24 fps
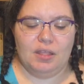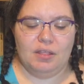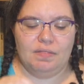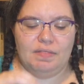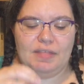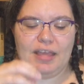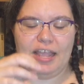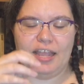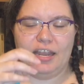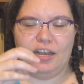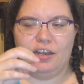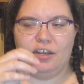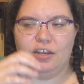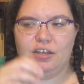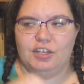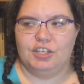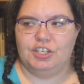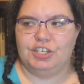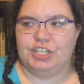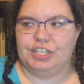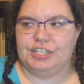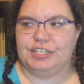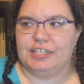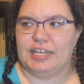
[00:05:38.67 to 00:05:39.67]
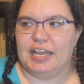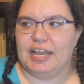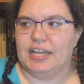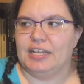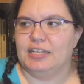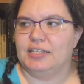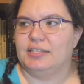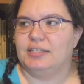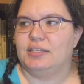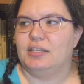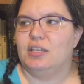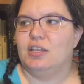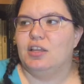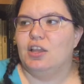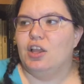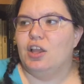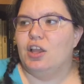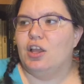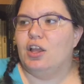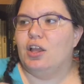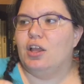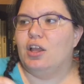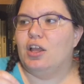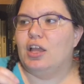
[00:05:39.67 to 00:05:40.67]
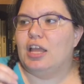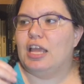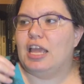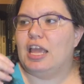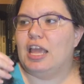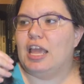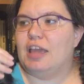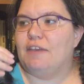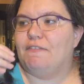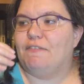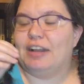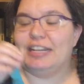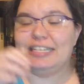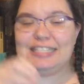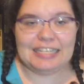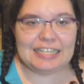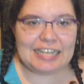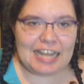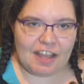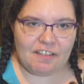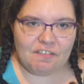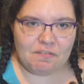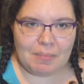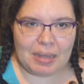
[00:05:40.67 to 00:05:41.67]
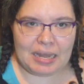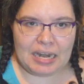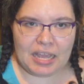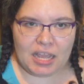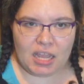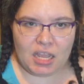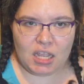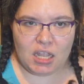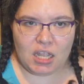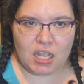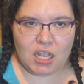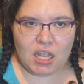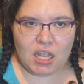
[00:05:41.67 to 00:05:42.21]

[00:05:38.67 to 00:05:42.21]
Then she says, if I did have money